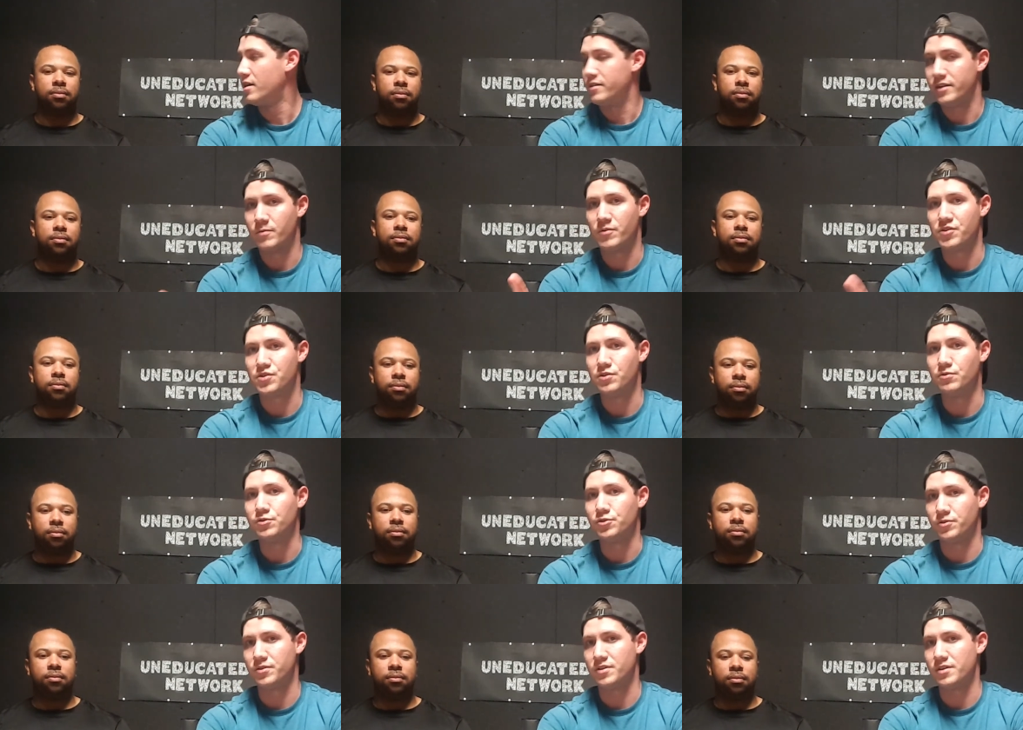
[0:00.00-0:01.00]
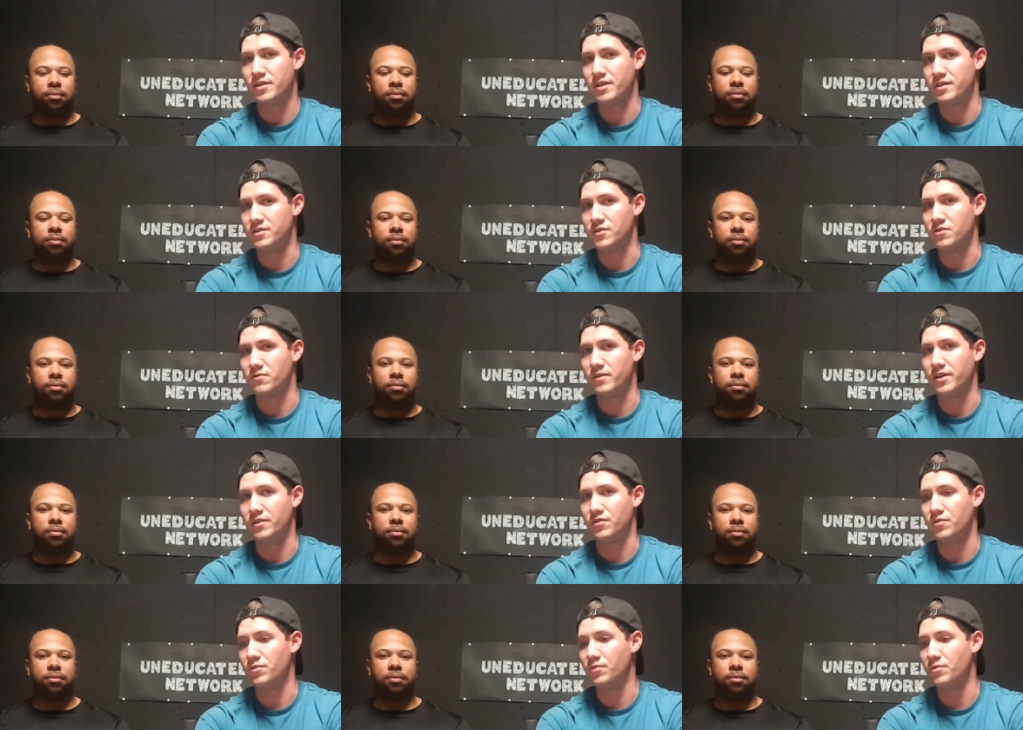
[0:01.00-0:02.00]
Speaker 1: Number two, Georgia is going
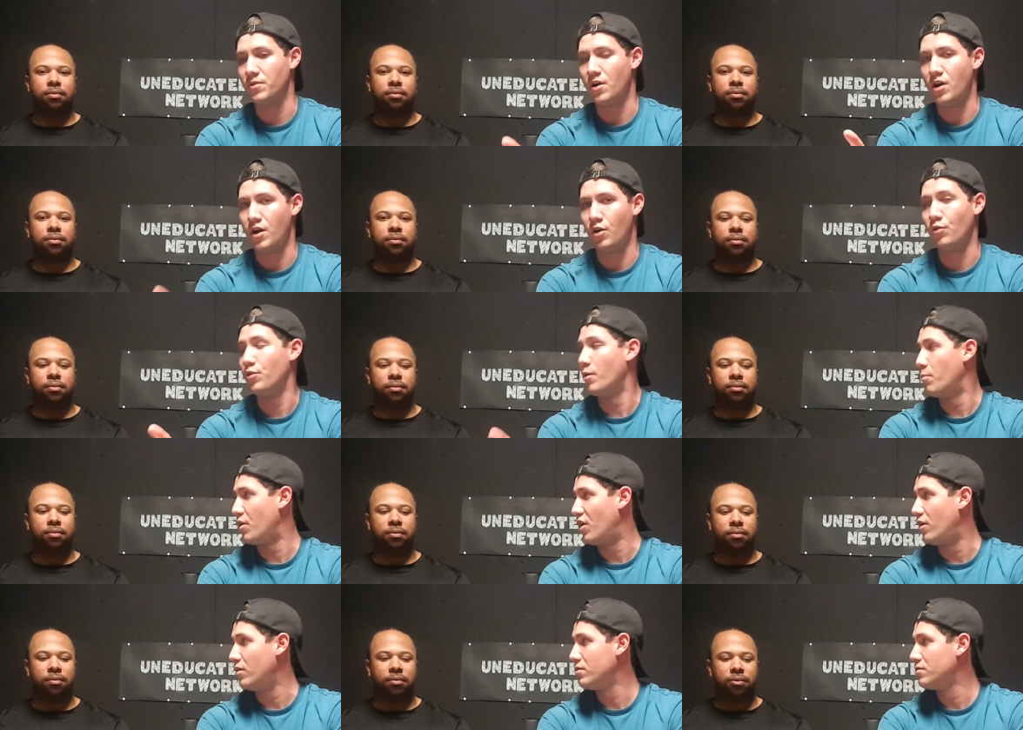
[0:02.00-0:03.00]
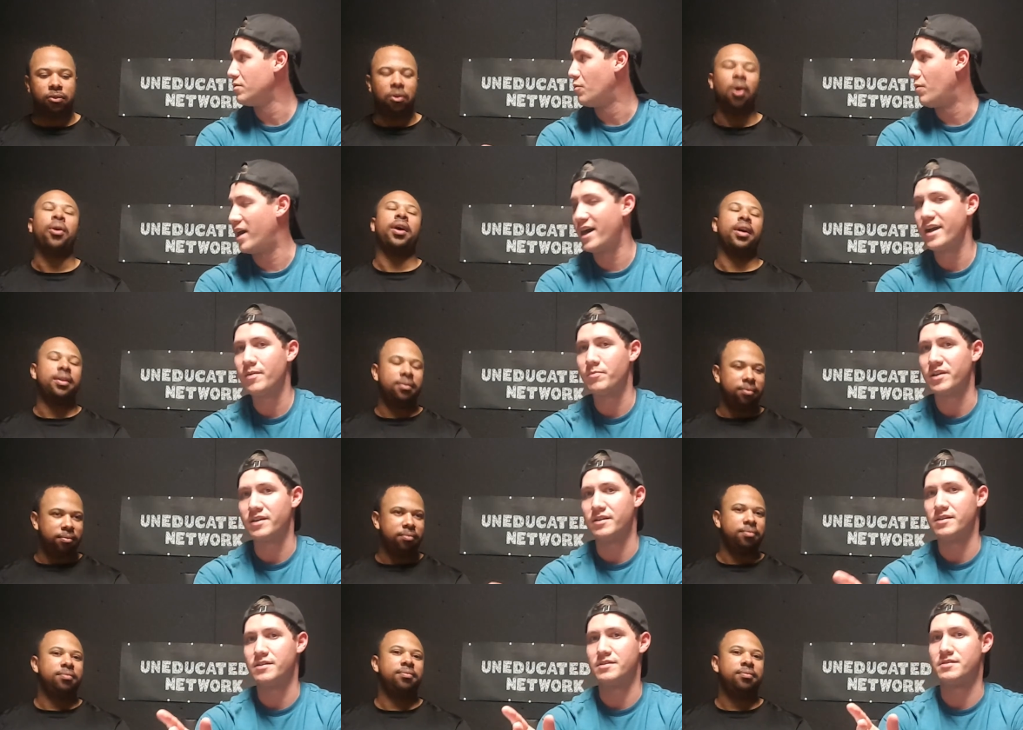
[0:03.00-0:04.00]
to hold the ball. Okay. Why?
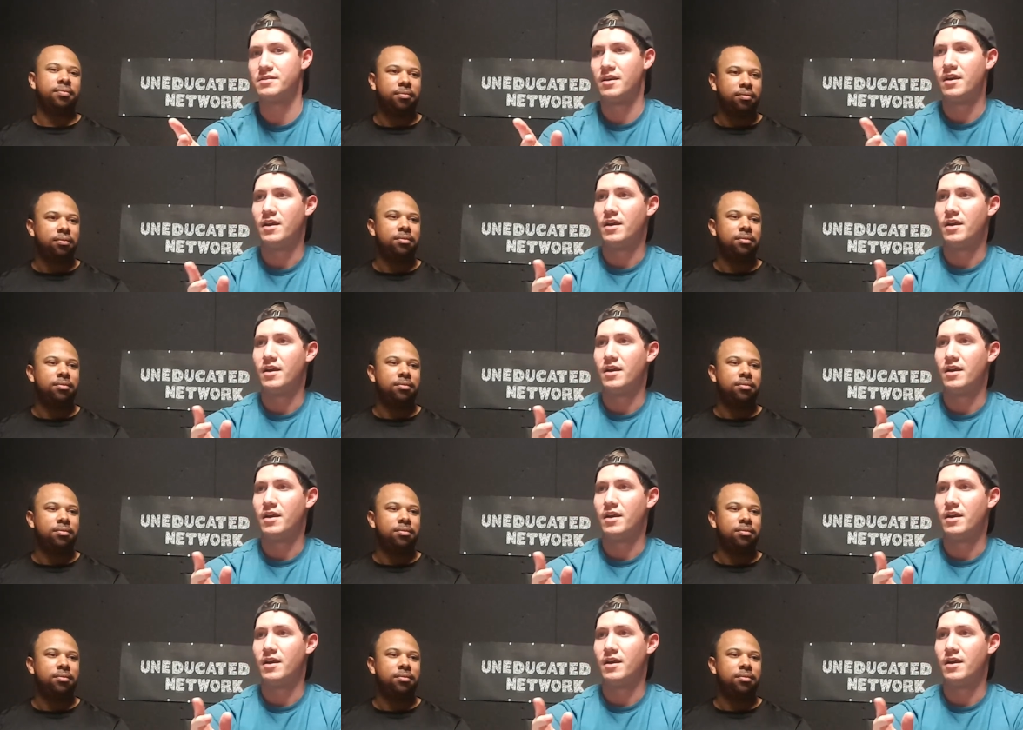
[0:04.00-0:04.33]
Because